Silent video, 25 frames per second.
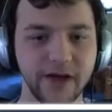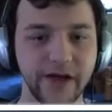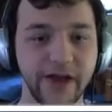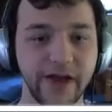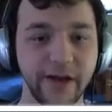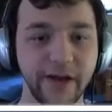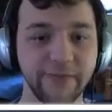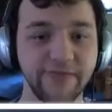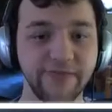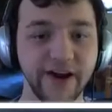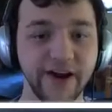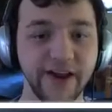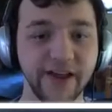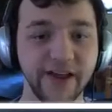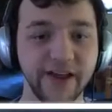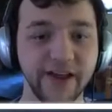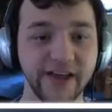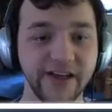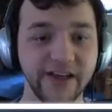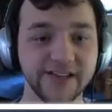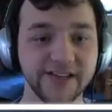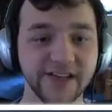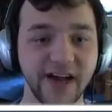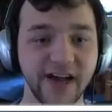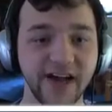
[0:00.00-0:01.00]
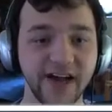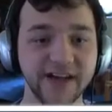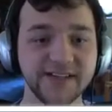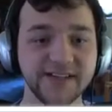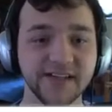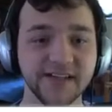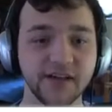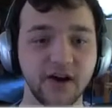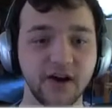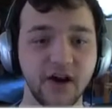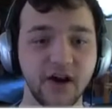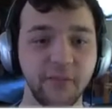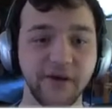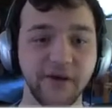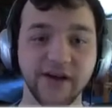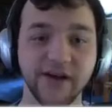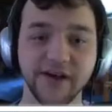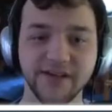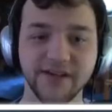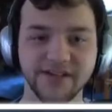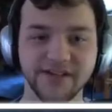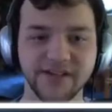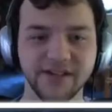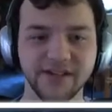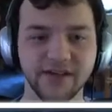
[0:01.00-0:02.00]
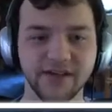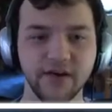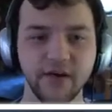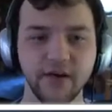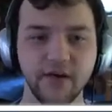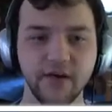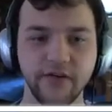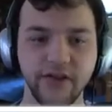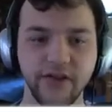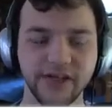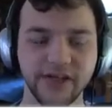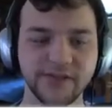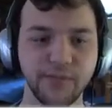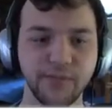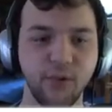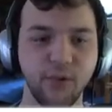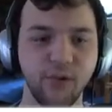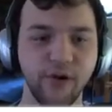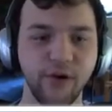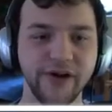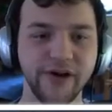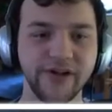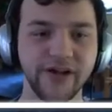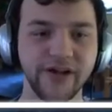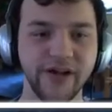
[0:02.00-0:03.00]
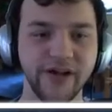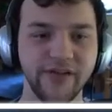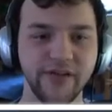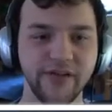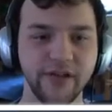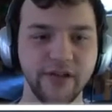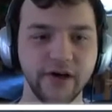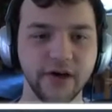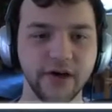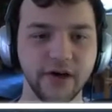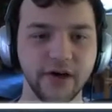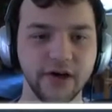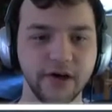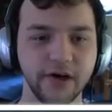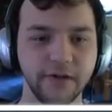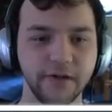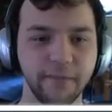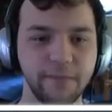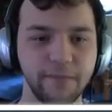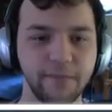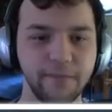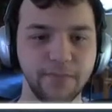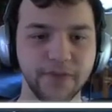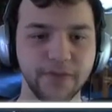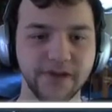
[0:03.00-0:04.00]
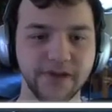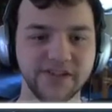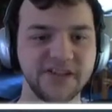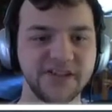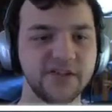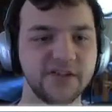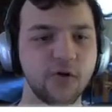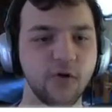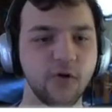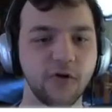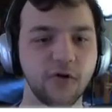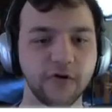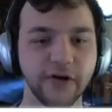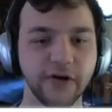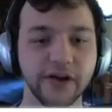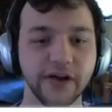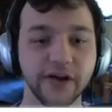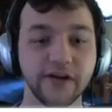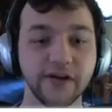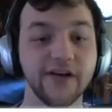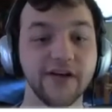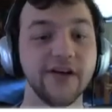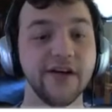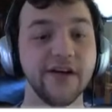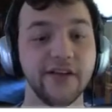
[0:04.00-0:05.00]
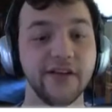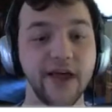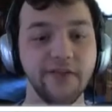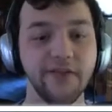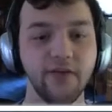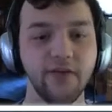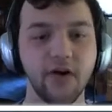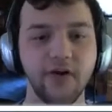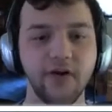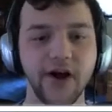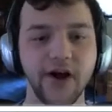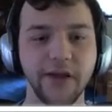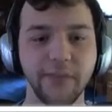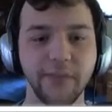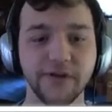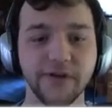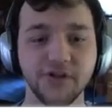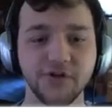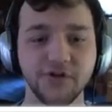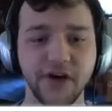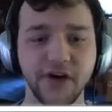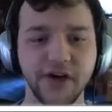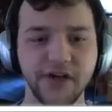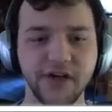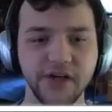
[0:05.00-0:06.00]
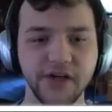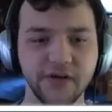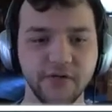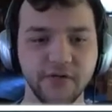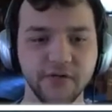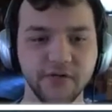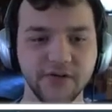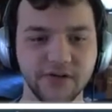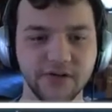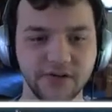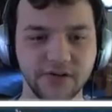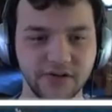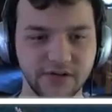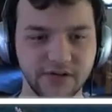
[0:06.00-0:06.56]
And I'm fighting against Isengard because this point in the story, they've already betrayed you.